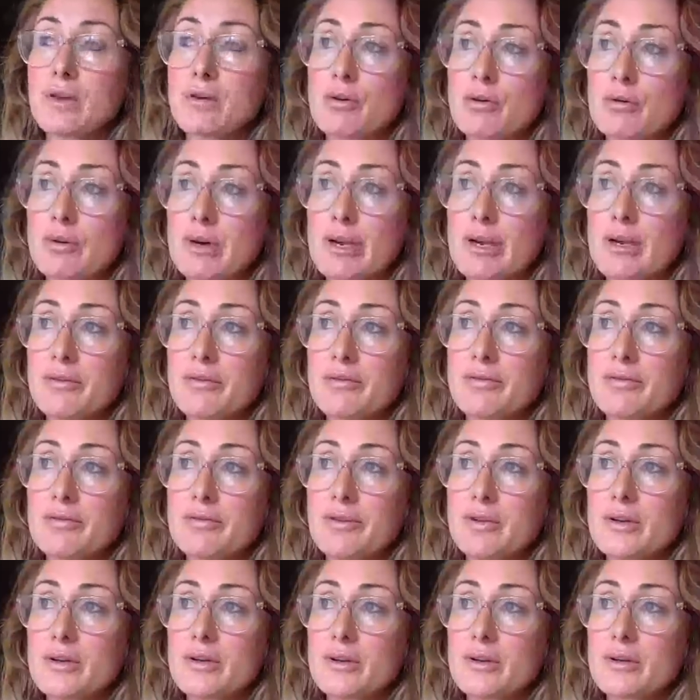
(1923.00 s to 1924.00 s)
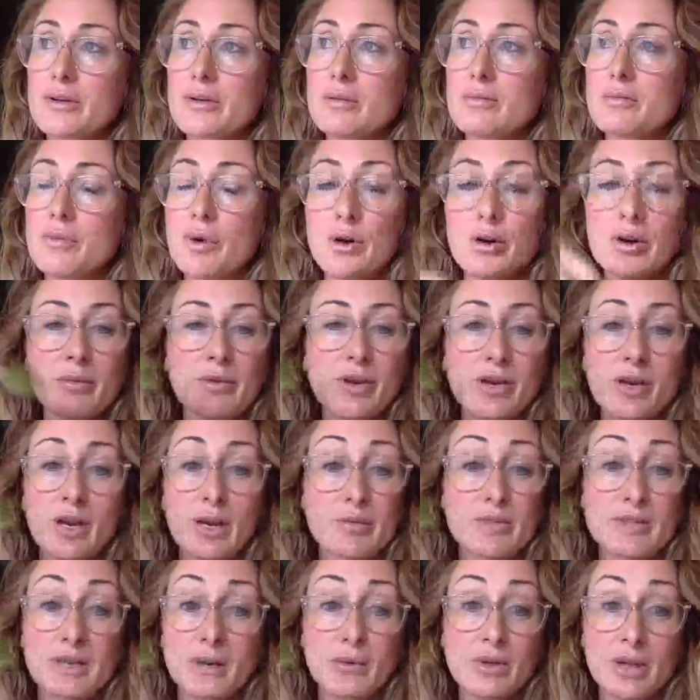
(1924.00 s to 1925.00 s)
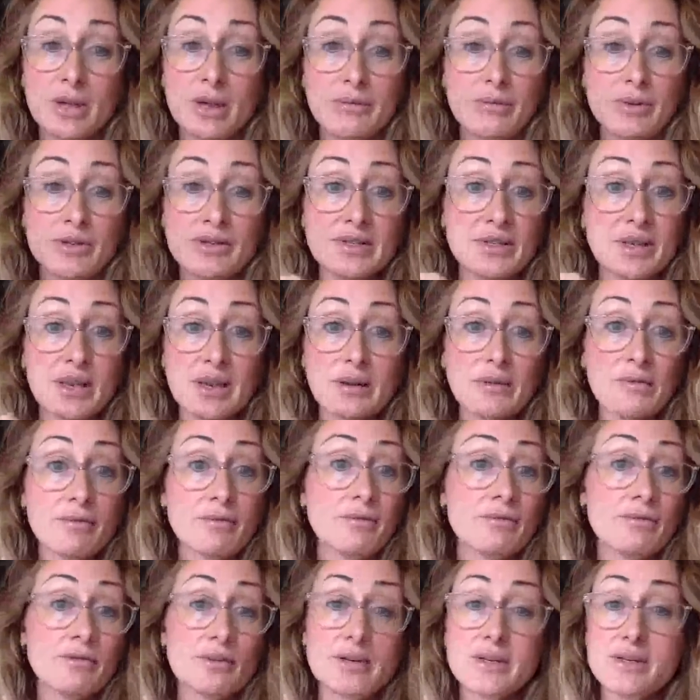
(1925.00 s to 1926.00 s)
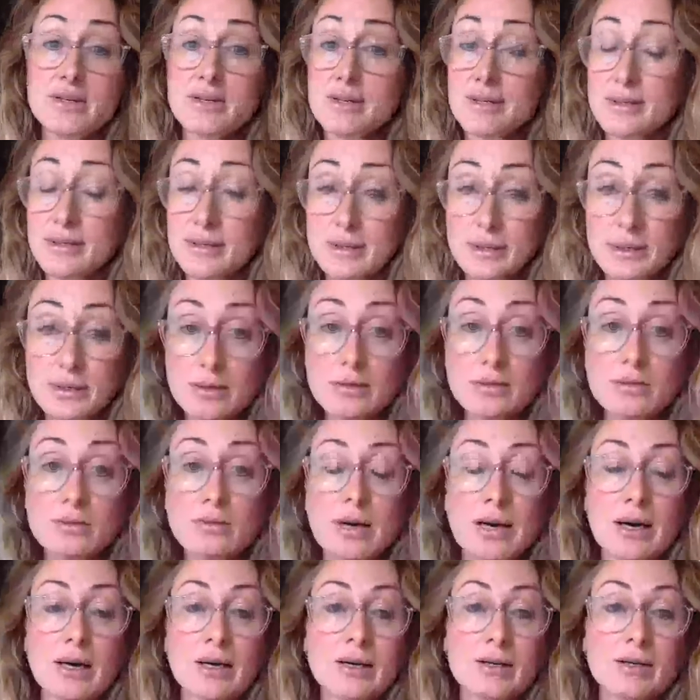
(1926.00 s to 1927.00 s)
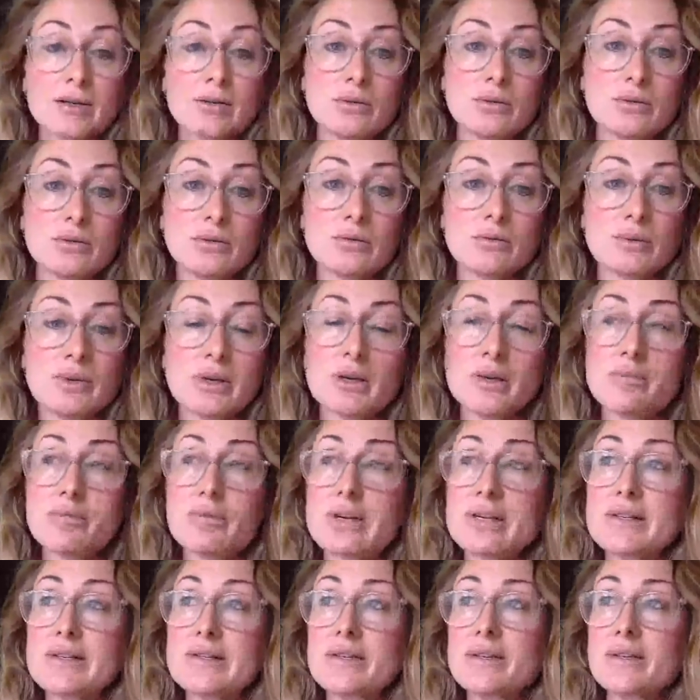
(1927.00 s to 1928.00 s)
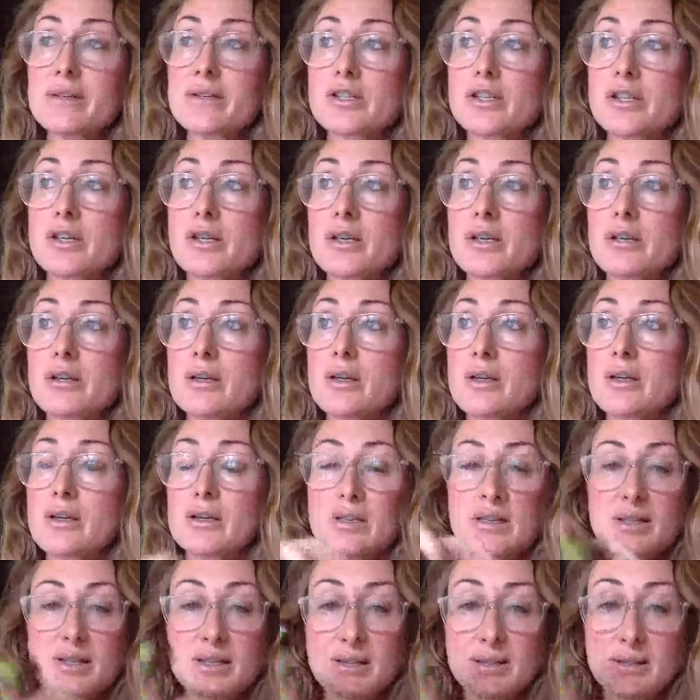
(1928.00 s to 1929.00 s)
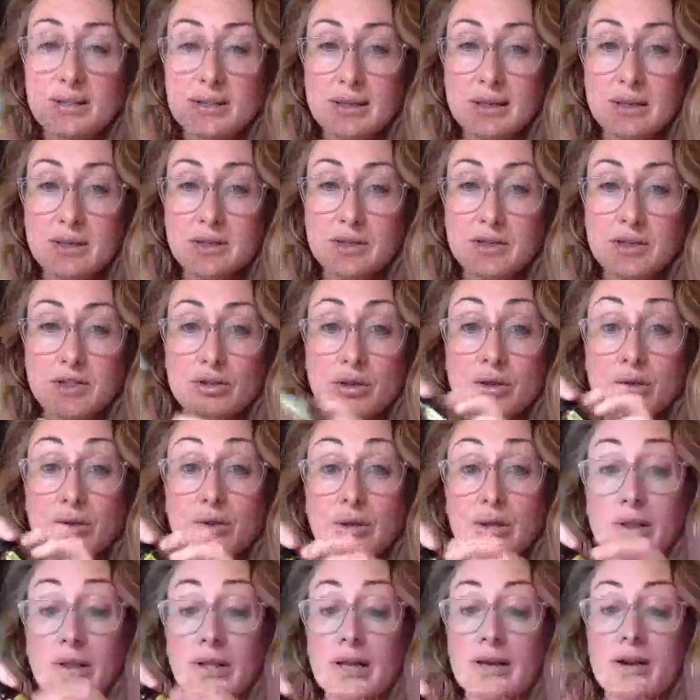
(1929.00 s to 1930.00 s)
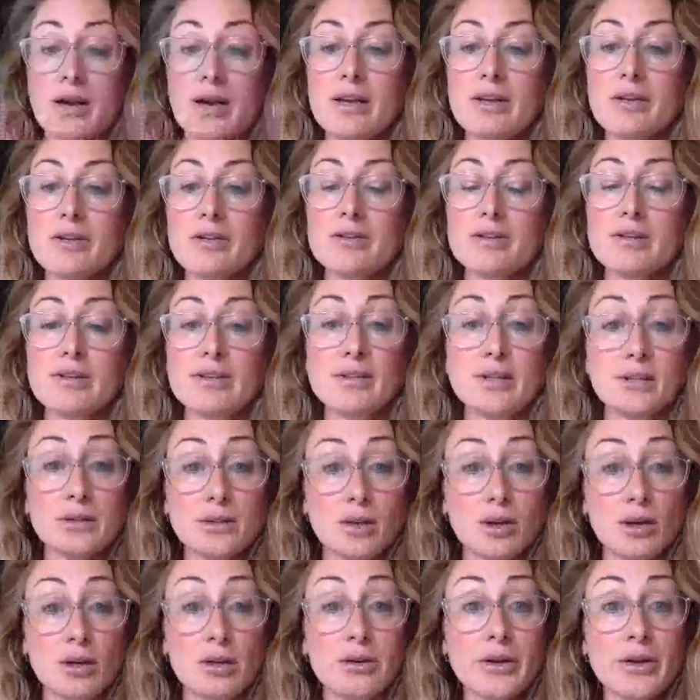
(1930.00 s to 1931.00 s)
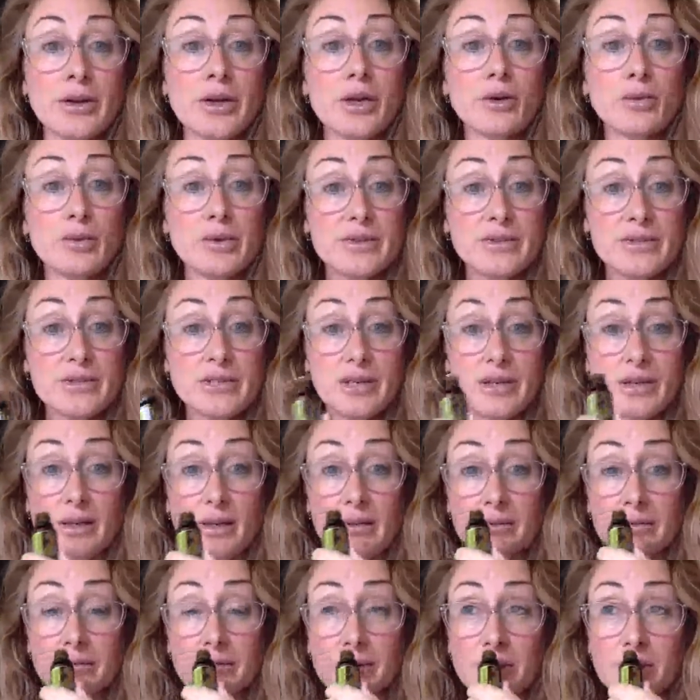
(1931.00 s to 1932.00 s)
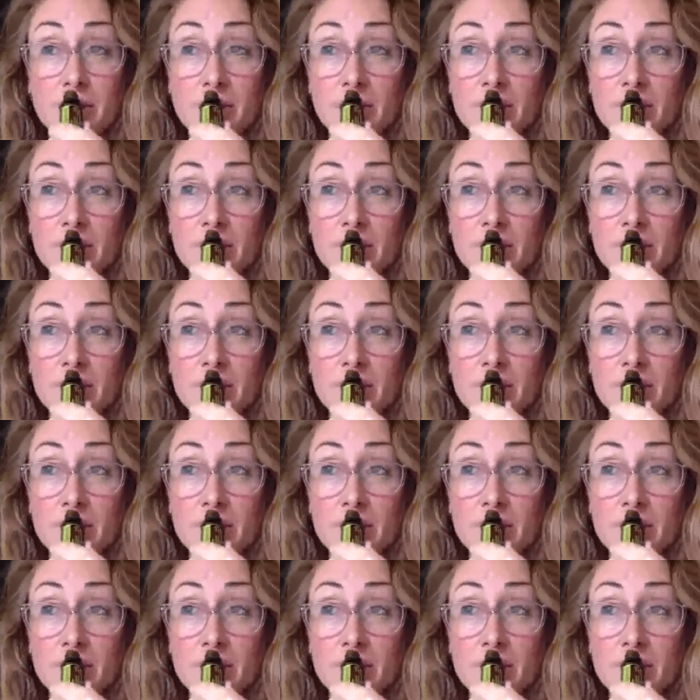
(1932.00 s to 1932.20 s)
grief, bergamot comes up with every single article when I'm researching. This is such a strong oil, and I use this a lot with Steve.